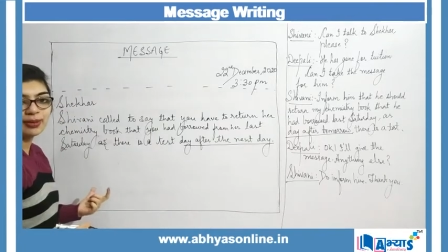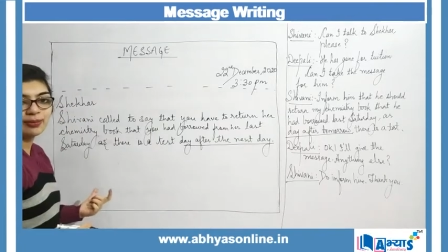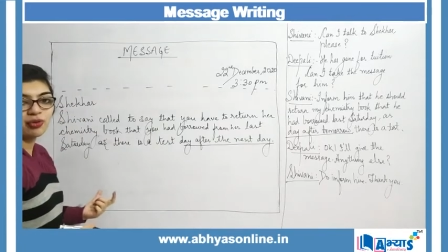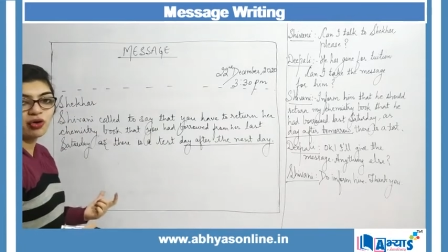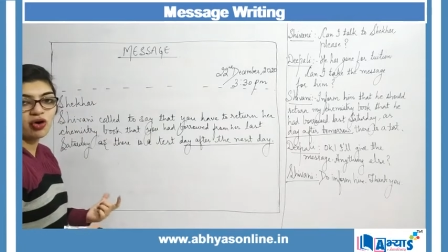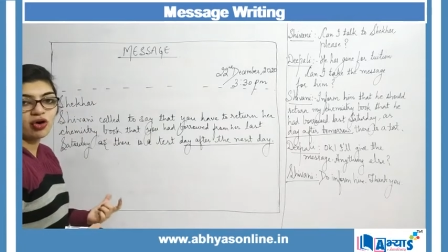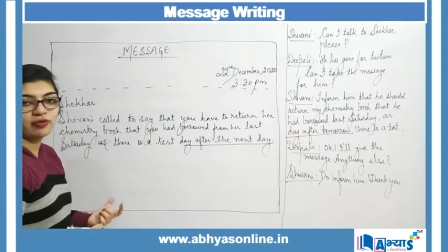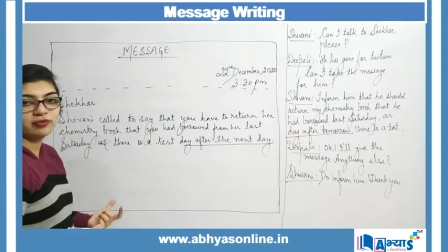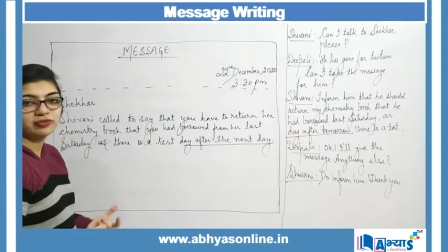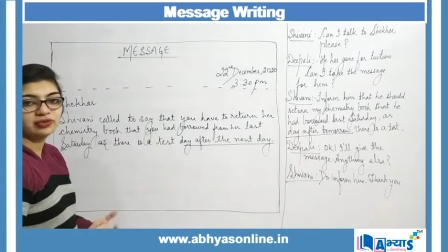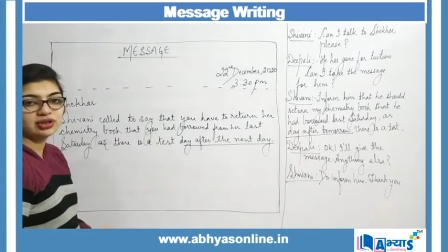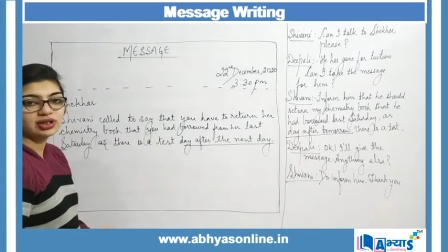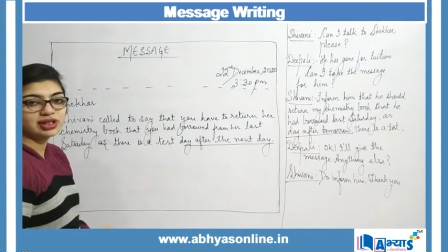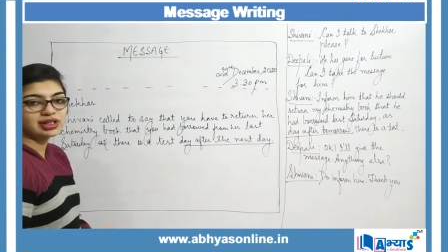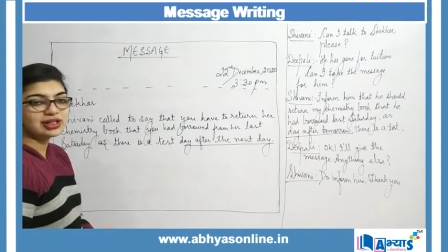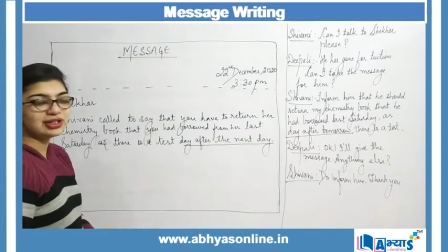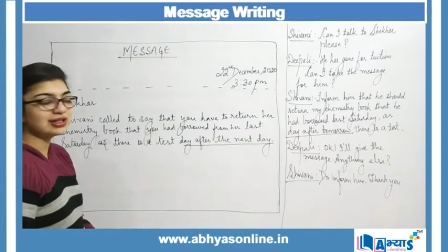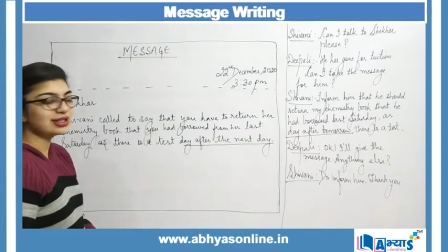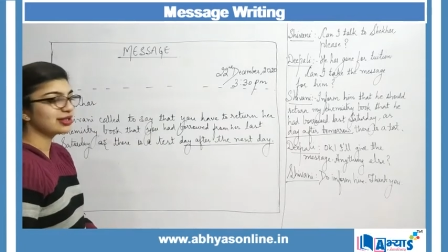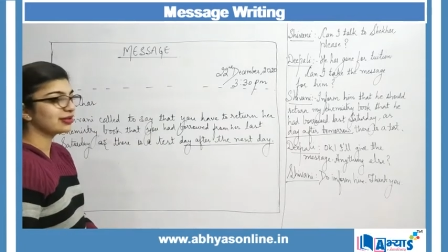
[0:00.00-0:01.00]
of
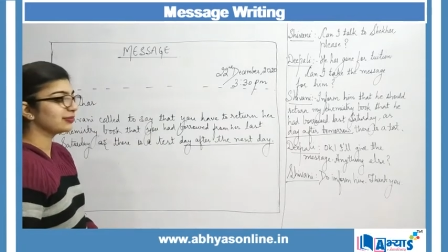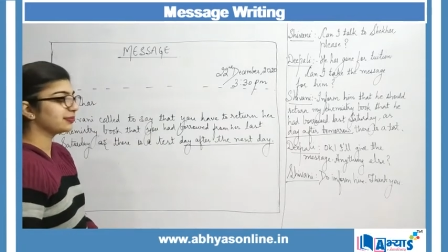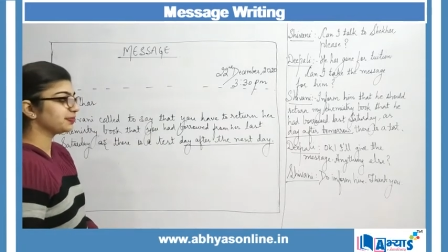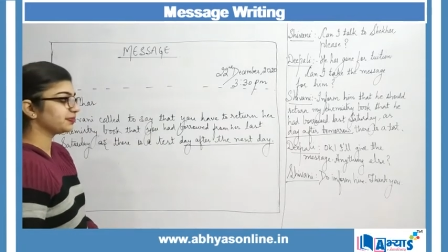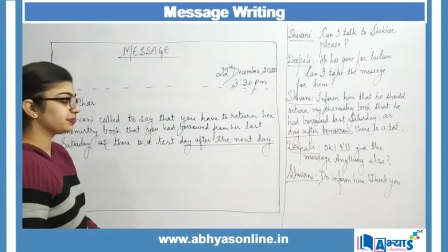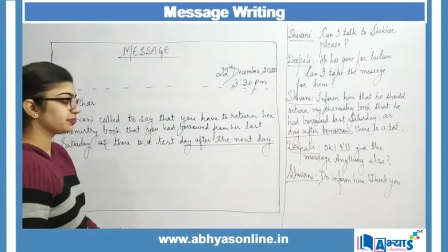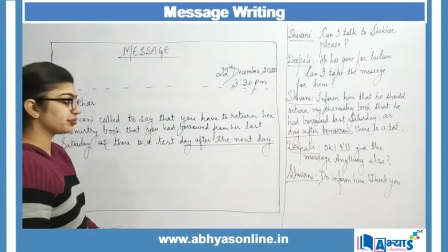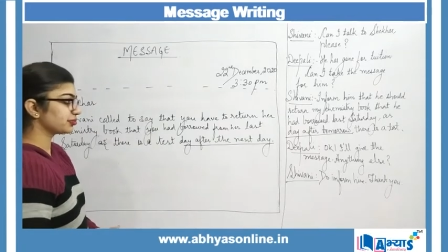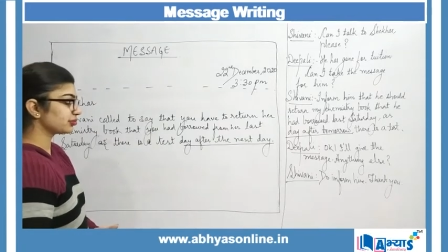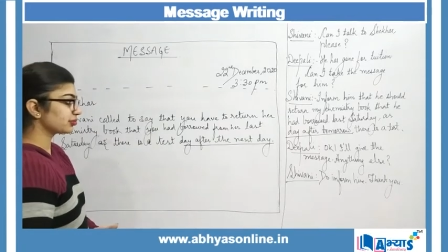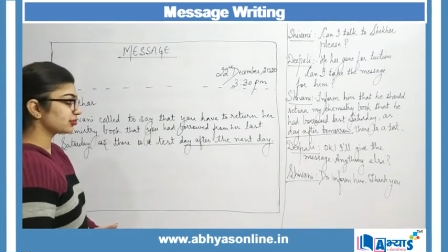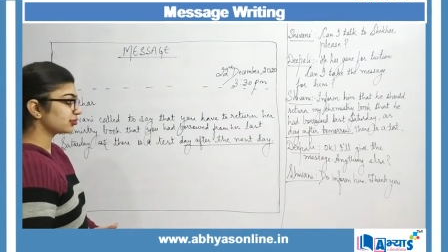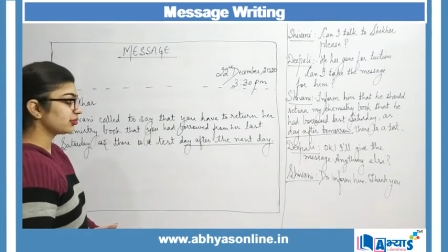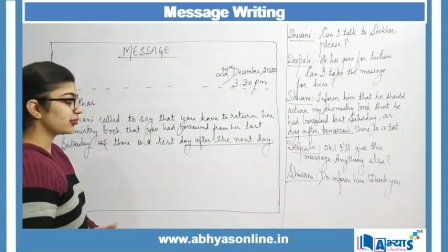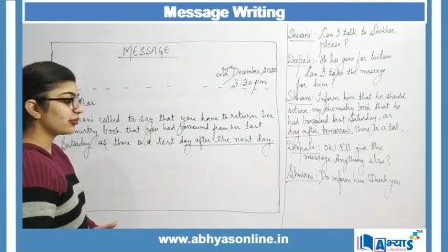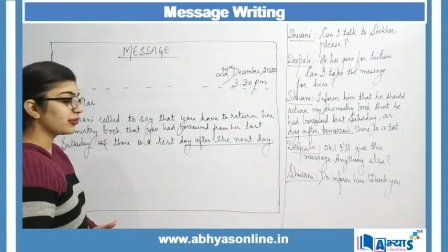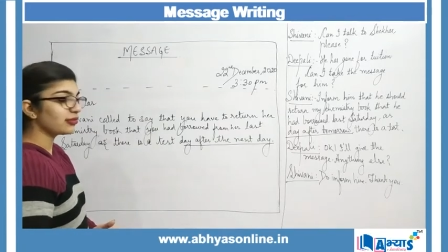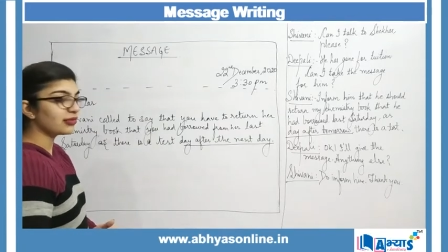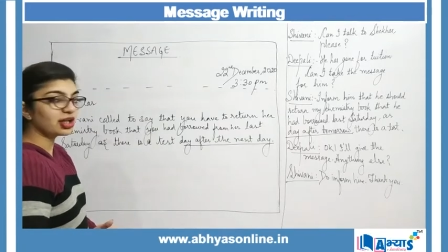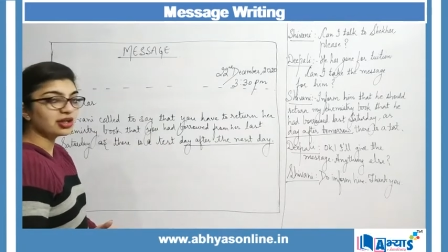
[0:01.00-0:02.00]
the
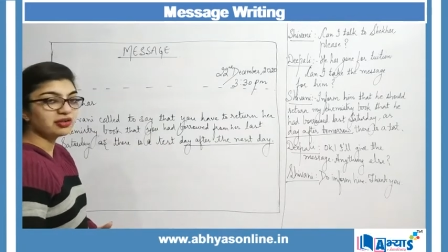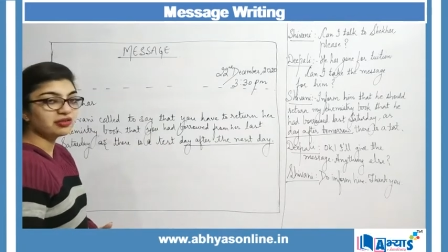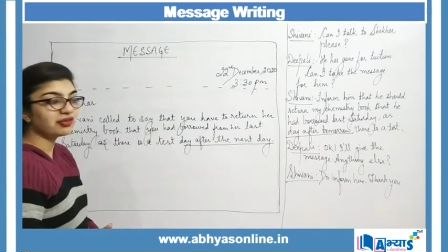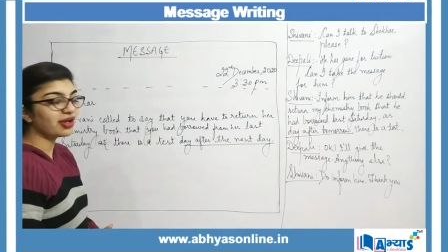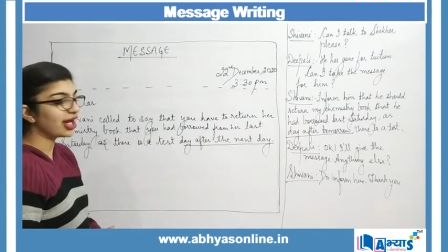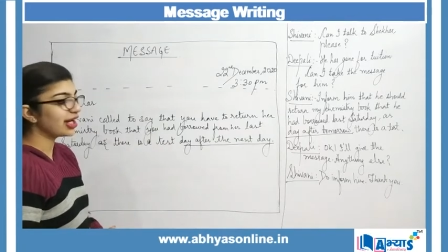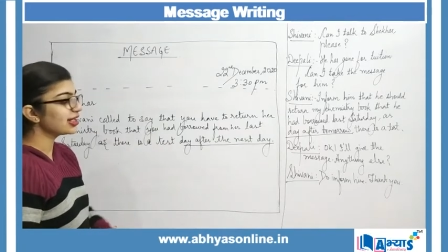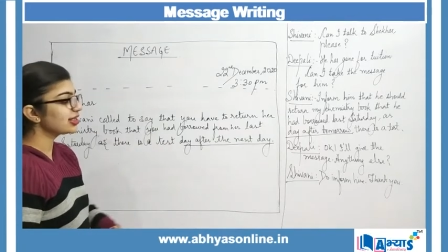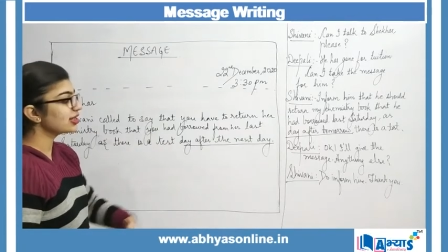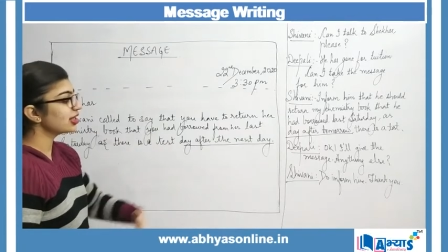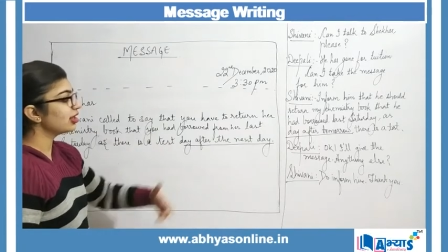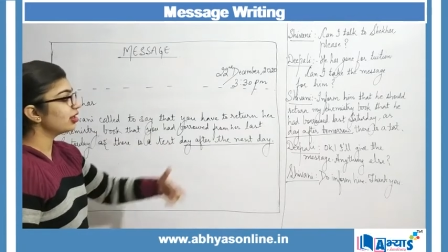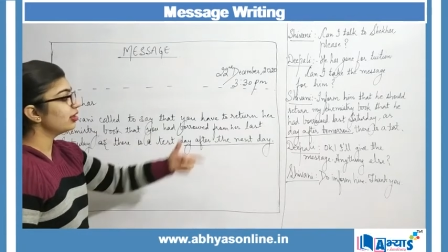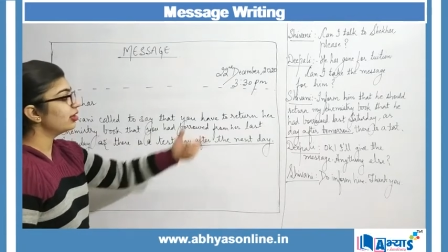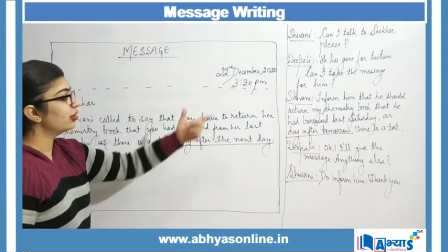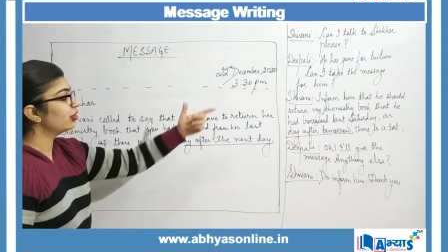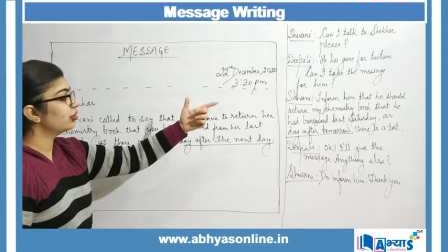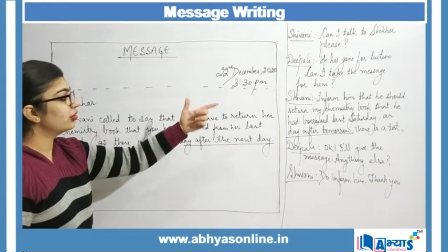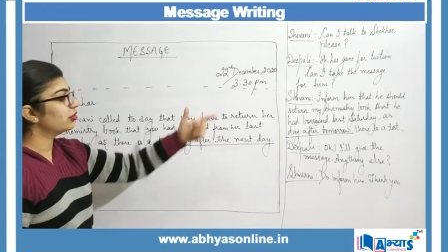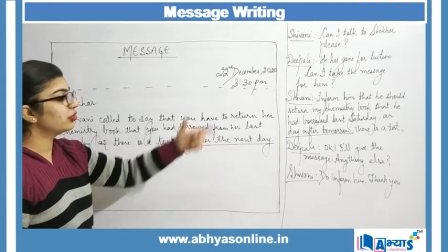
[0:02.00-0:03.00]
writer.
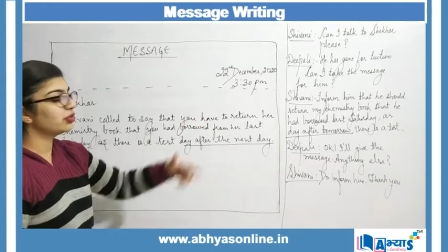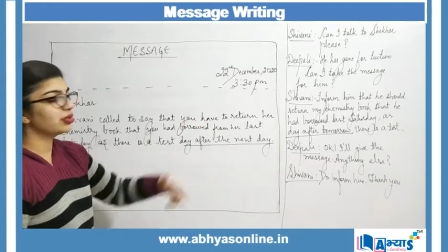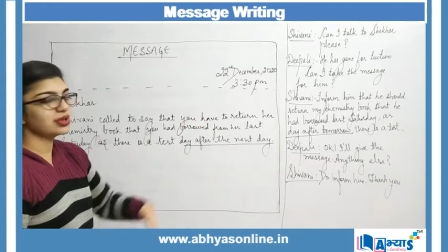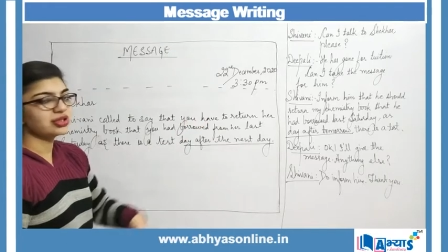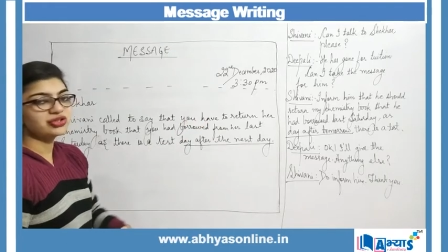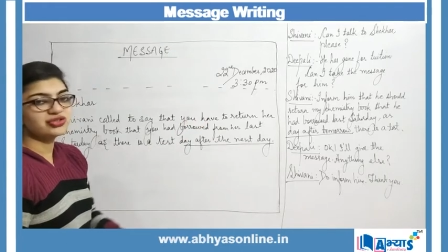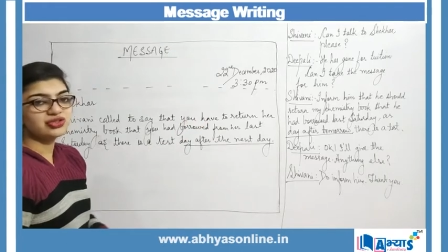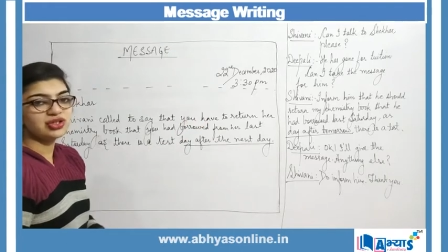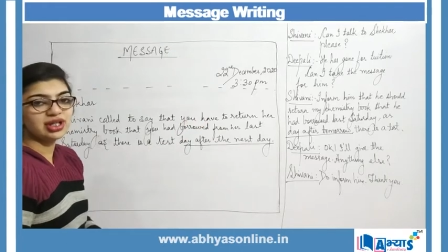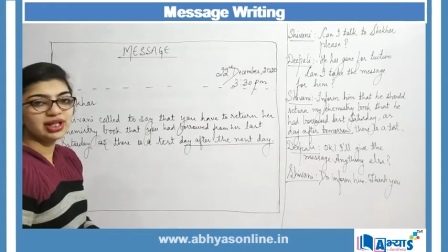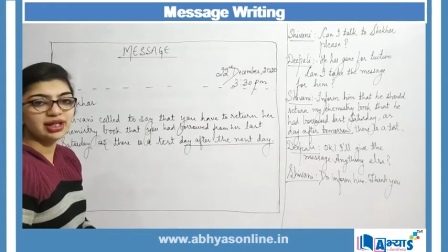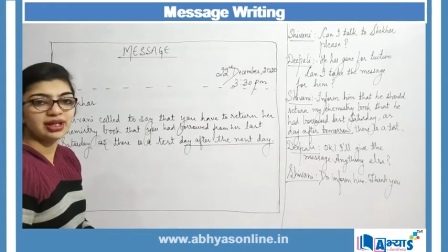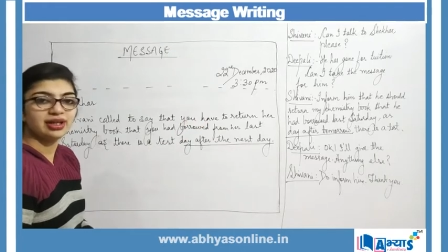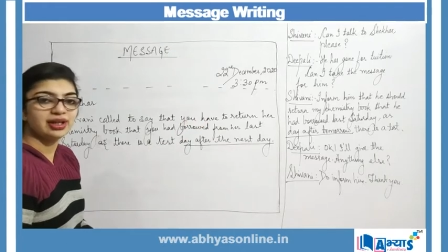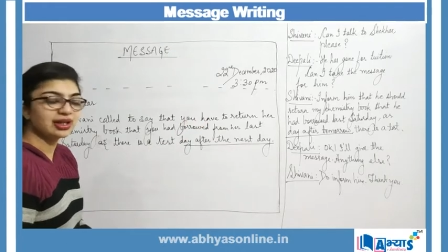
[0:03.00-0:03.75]
Who is she?